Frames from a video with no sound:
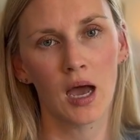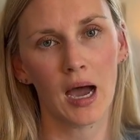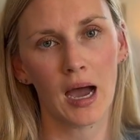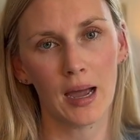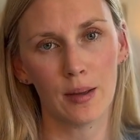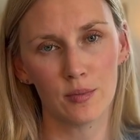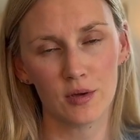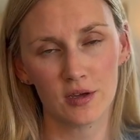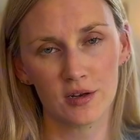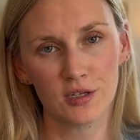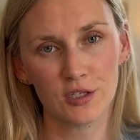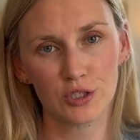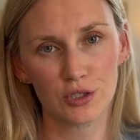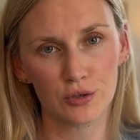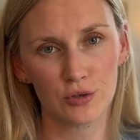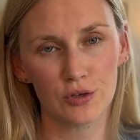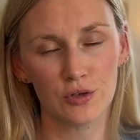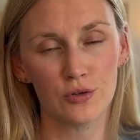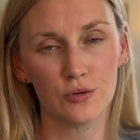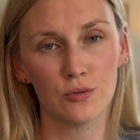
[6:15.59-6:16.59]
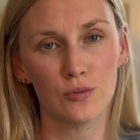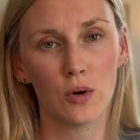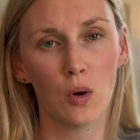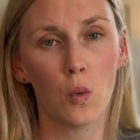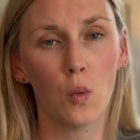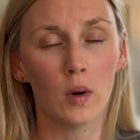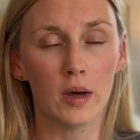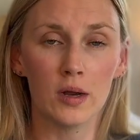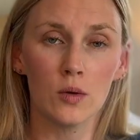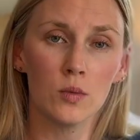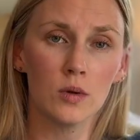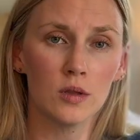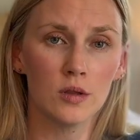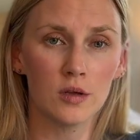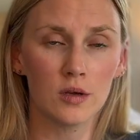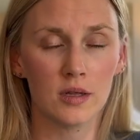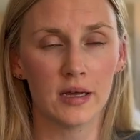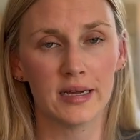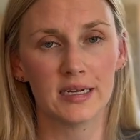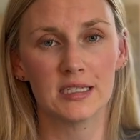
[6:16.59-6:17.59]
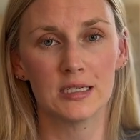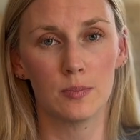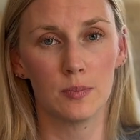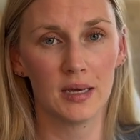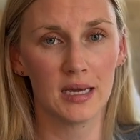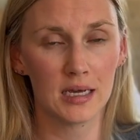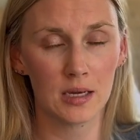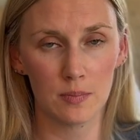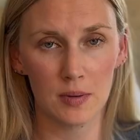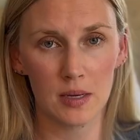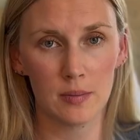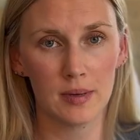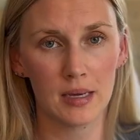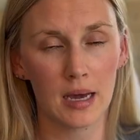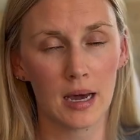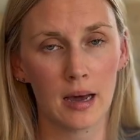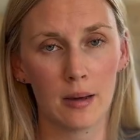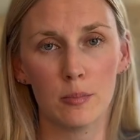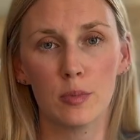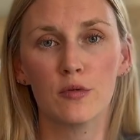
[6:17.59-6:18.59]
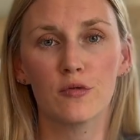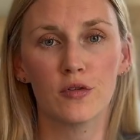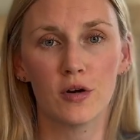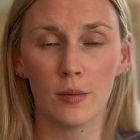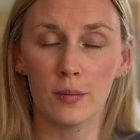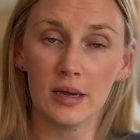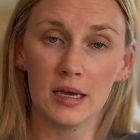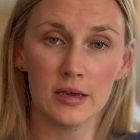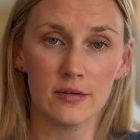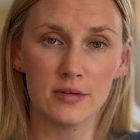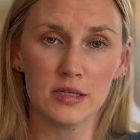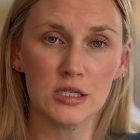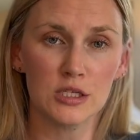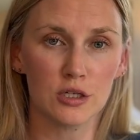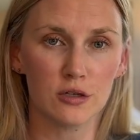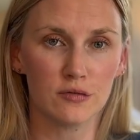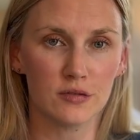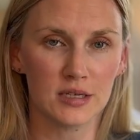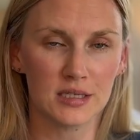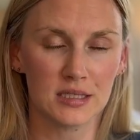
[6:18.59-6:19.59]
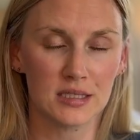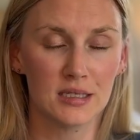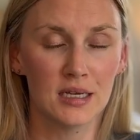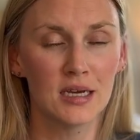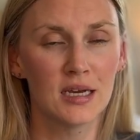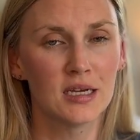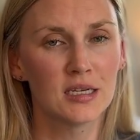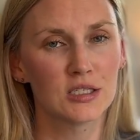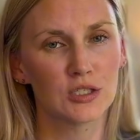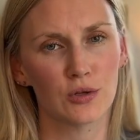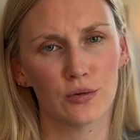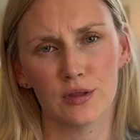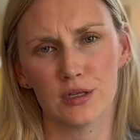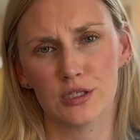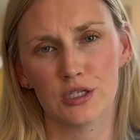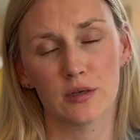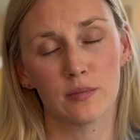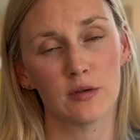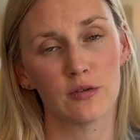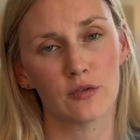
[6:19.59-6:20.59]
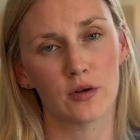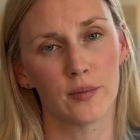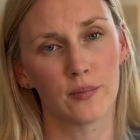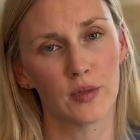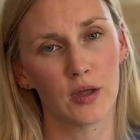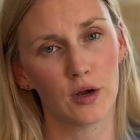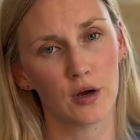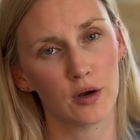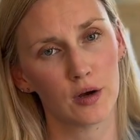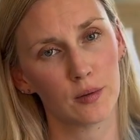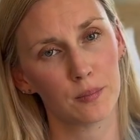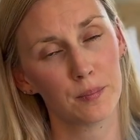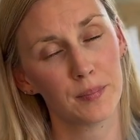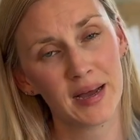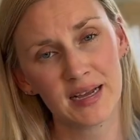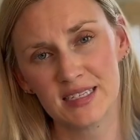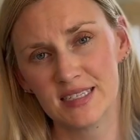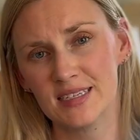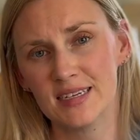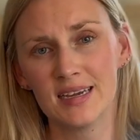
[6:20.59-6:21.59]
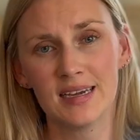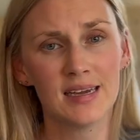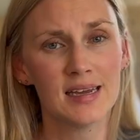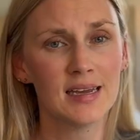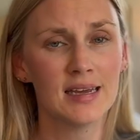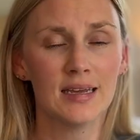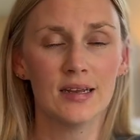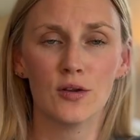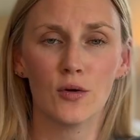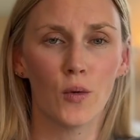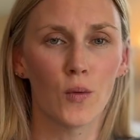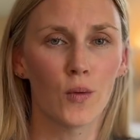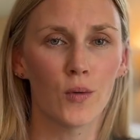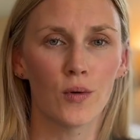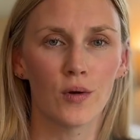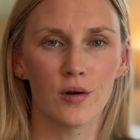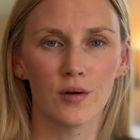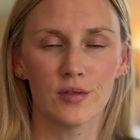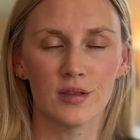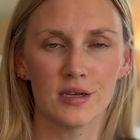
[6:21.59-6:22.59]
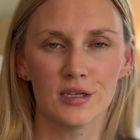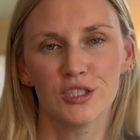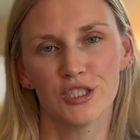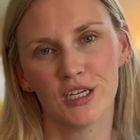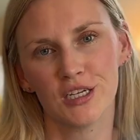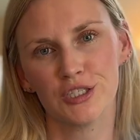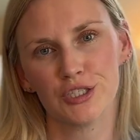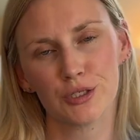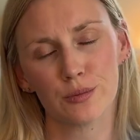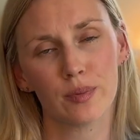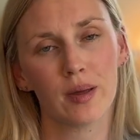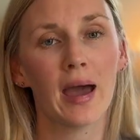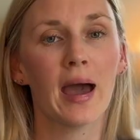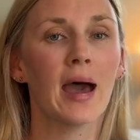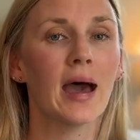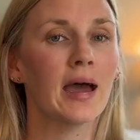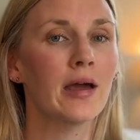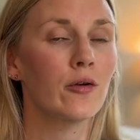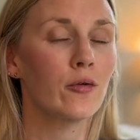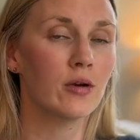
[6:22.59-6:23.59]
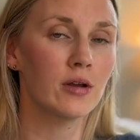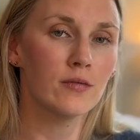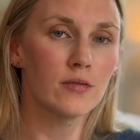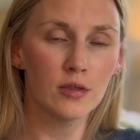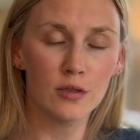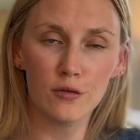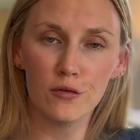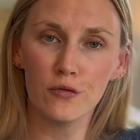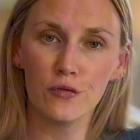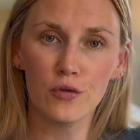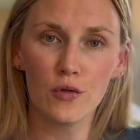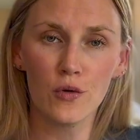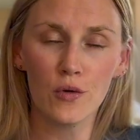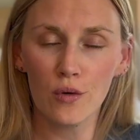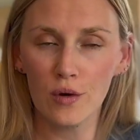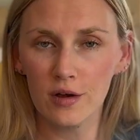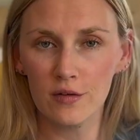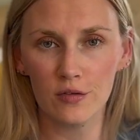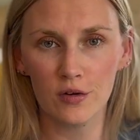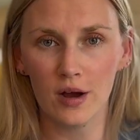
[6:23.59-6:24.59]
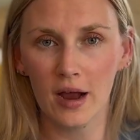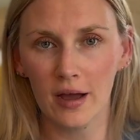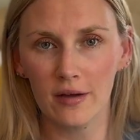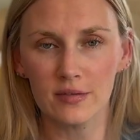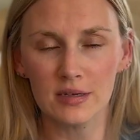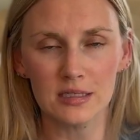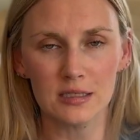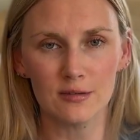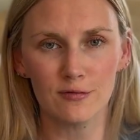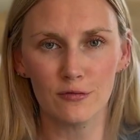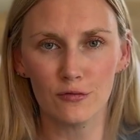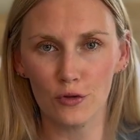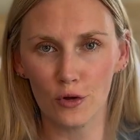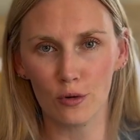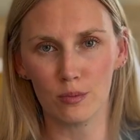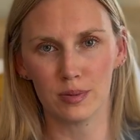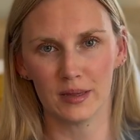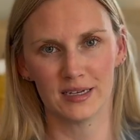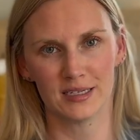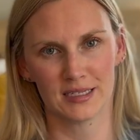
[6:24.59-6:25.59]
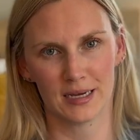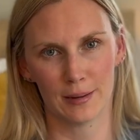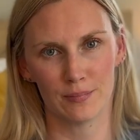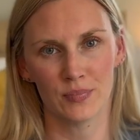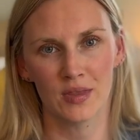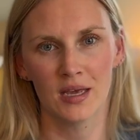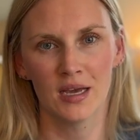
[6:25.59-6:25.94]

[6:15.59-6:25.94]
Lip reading: I'm going to show you what it would look like to pick baby up from a given surface. So this could be from their bassinet or the changing pad or even the floor if you're having some floor play time.